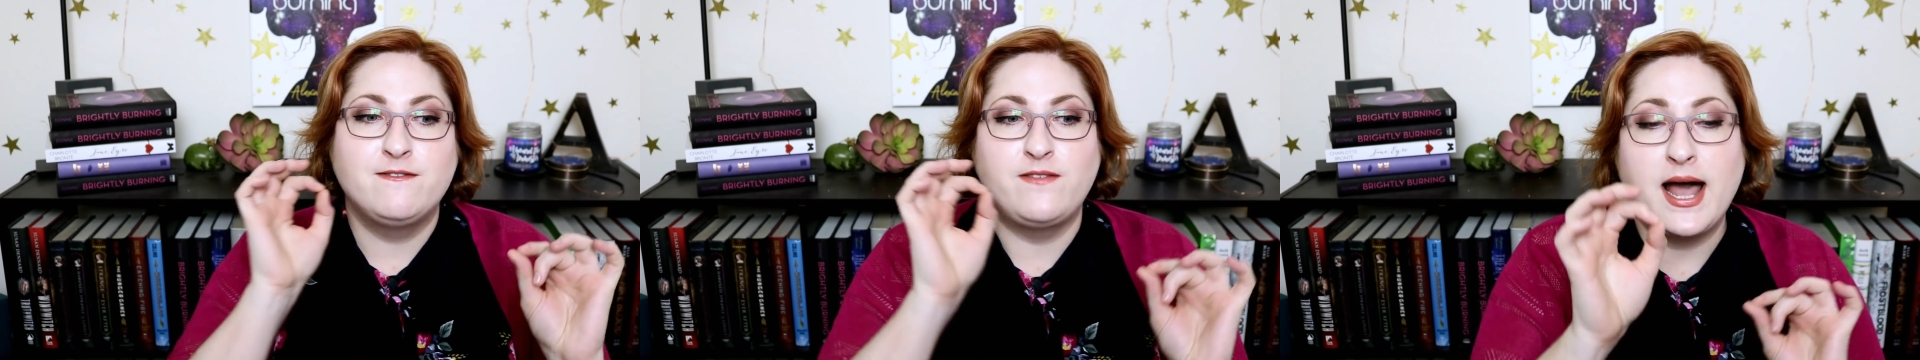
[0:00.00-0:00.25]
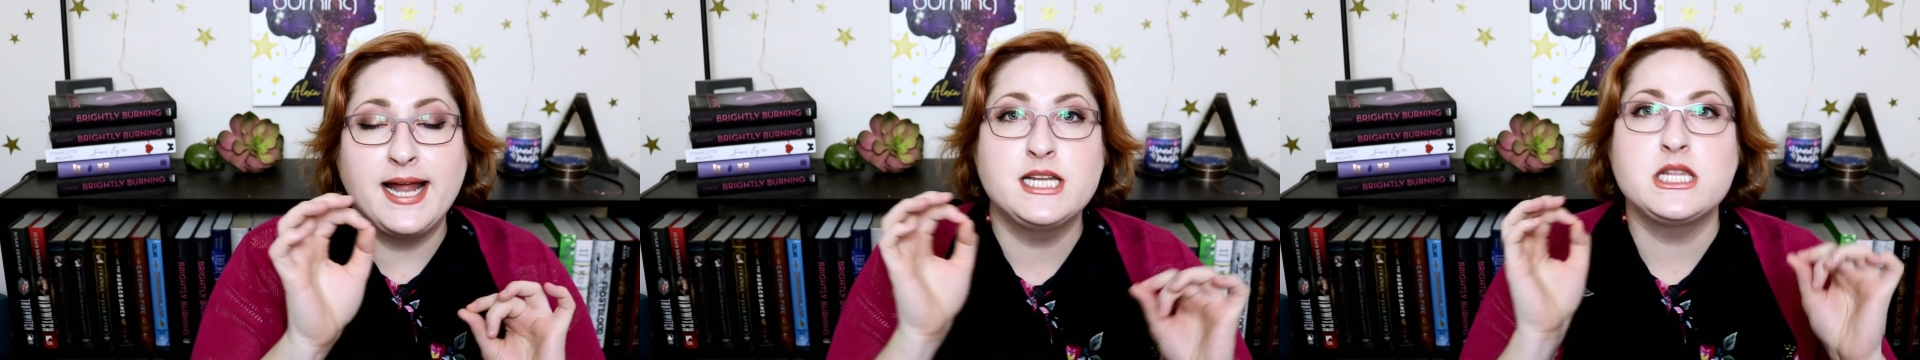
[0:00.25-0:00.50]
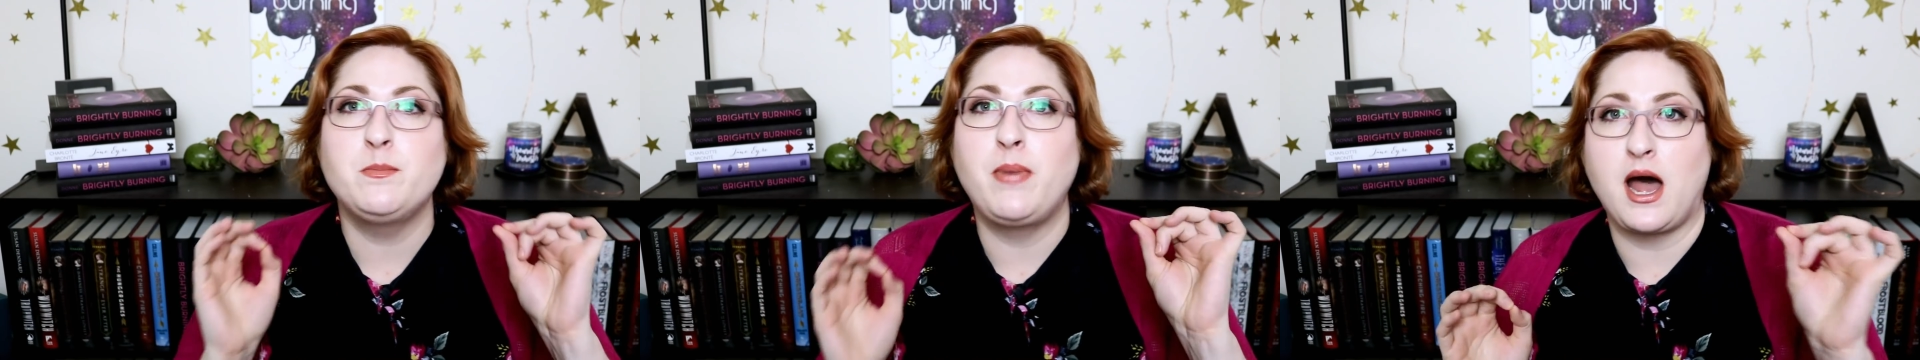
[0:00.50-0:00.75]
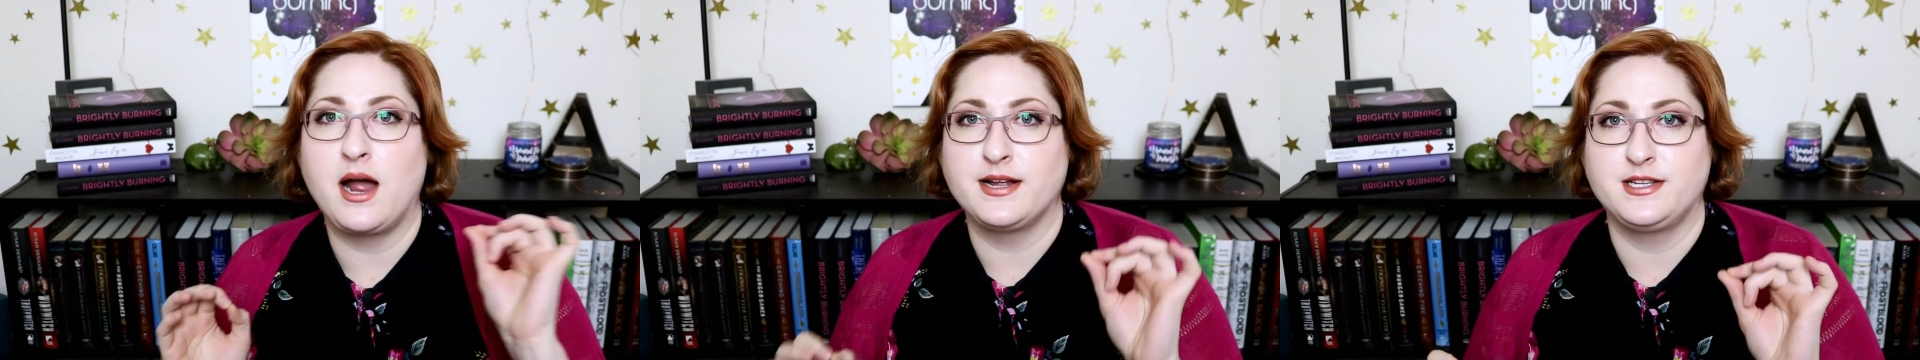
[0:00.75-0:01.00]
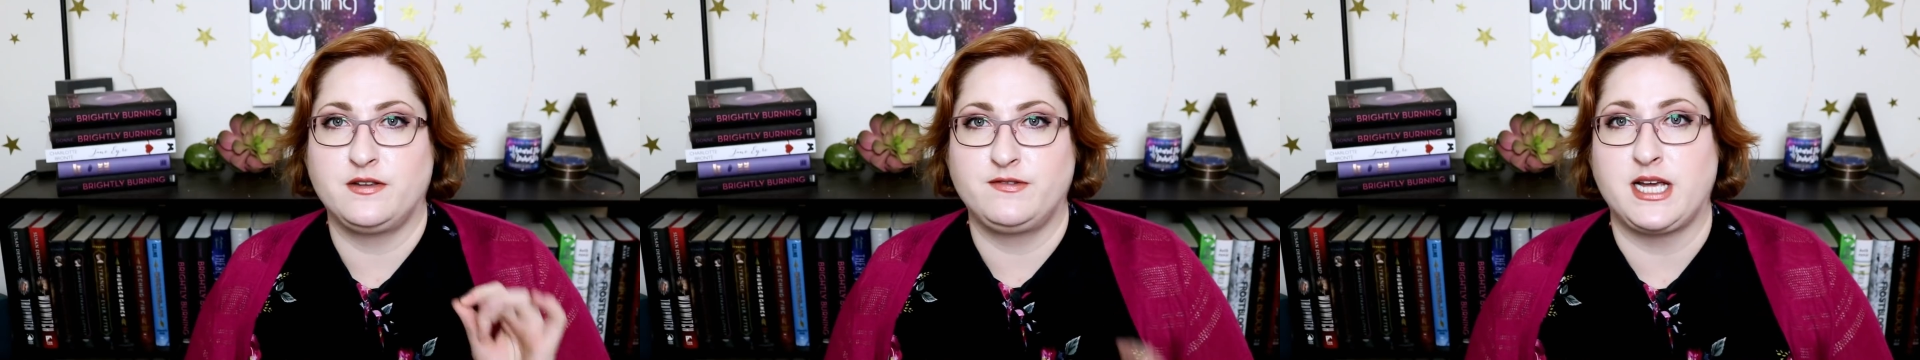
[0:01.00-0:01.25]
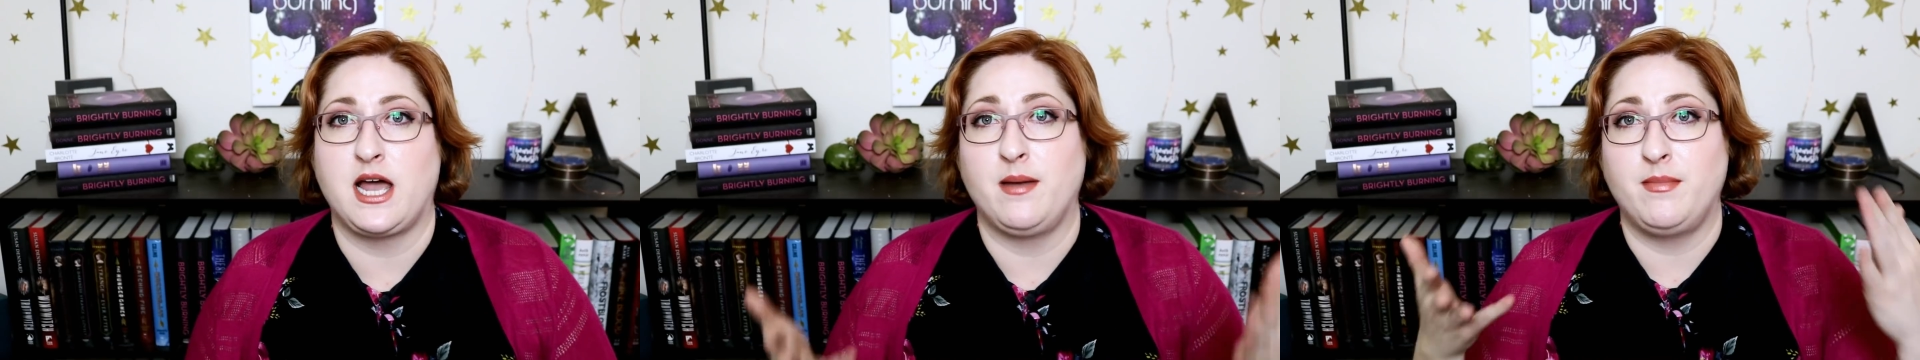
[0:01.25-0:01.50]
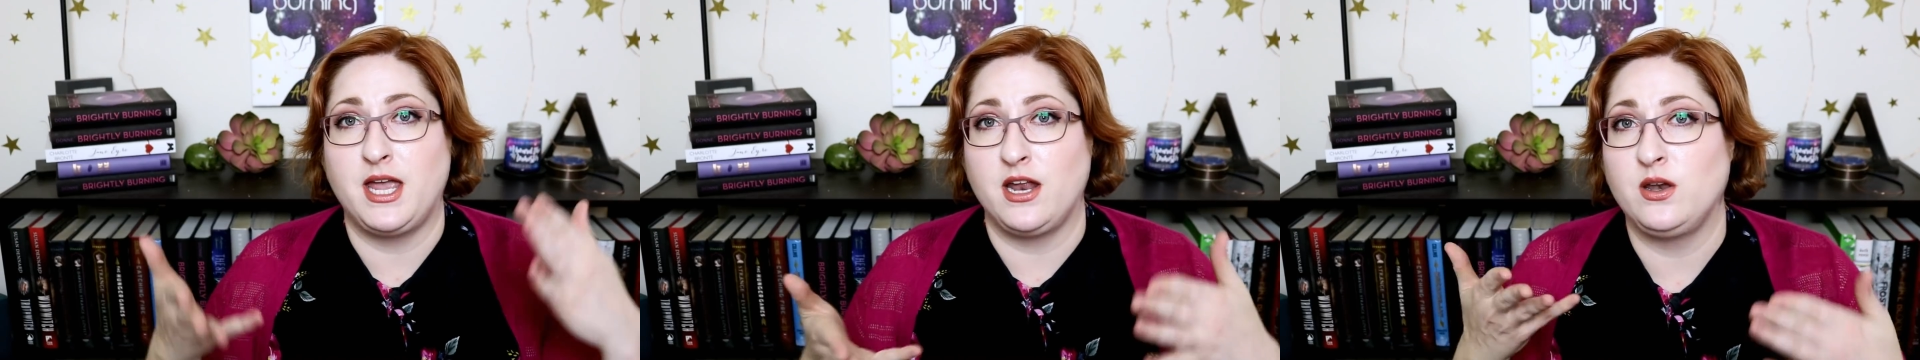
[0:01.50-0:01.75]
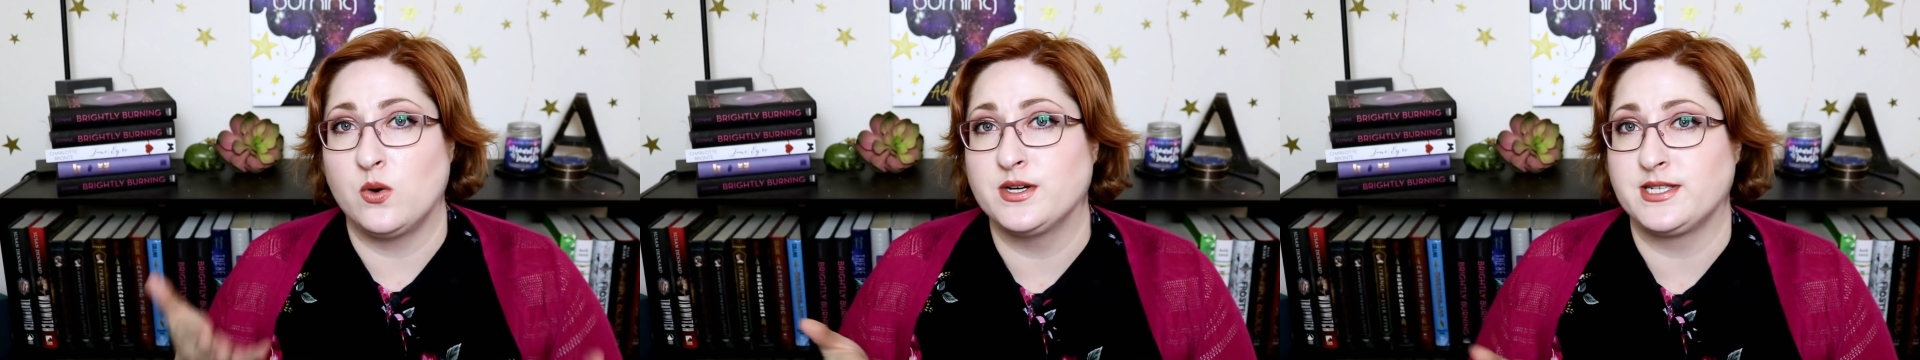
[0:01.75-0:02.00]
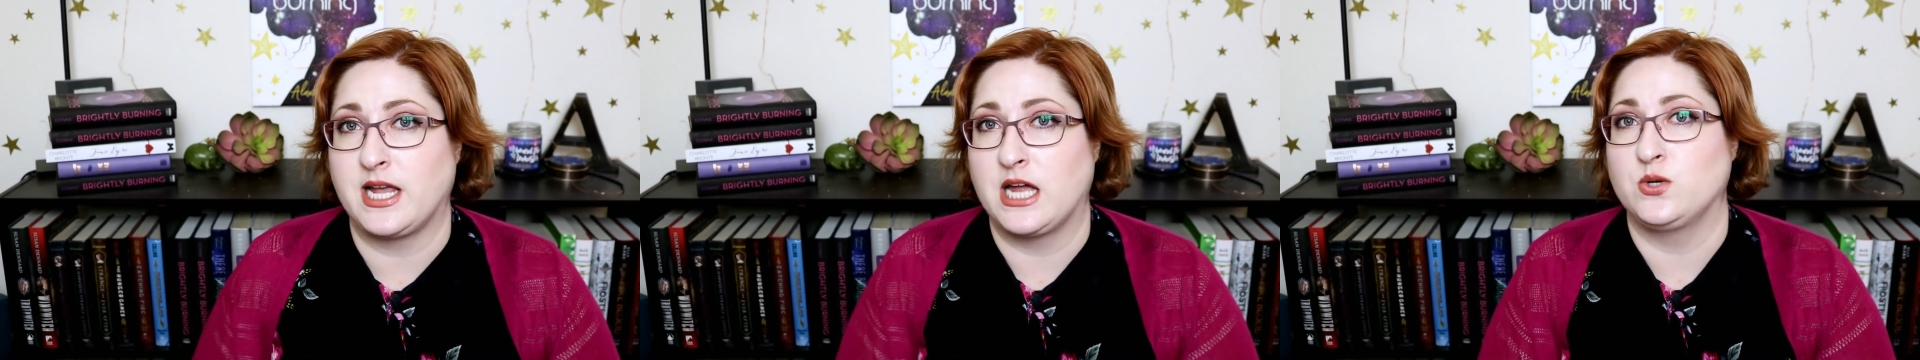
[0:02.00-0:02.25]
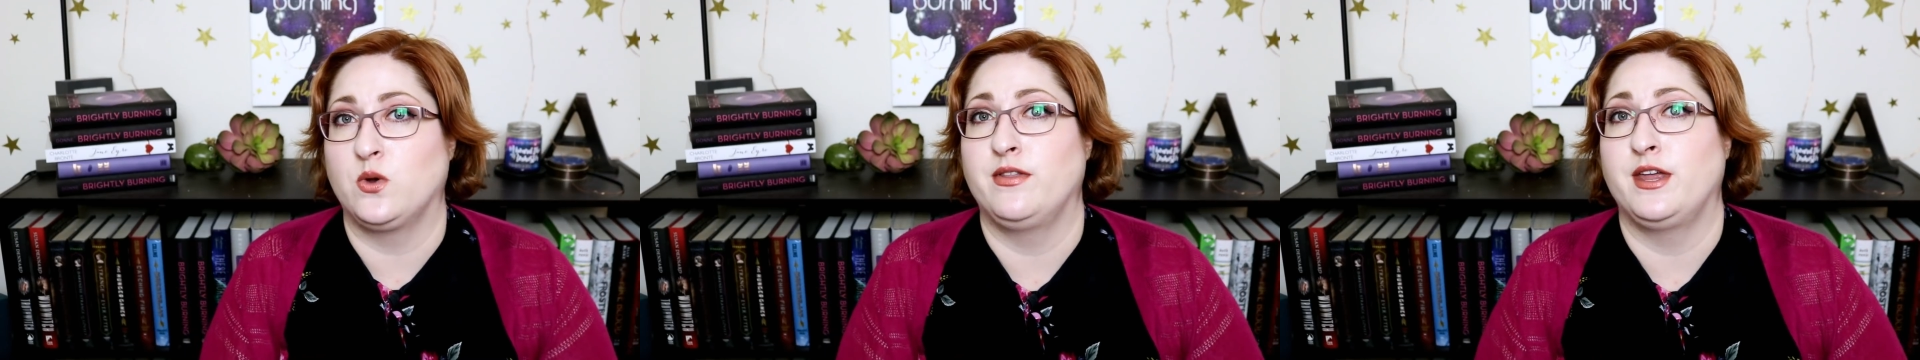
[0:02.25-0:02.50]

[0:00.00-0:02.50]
find the pockets of time in your schedule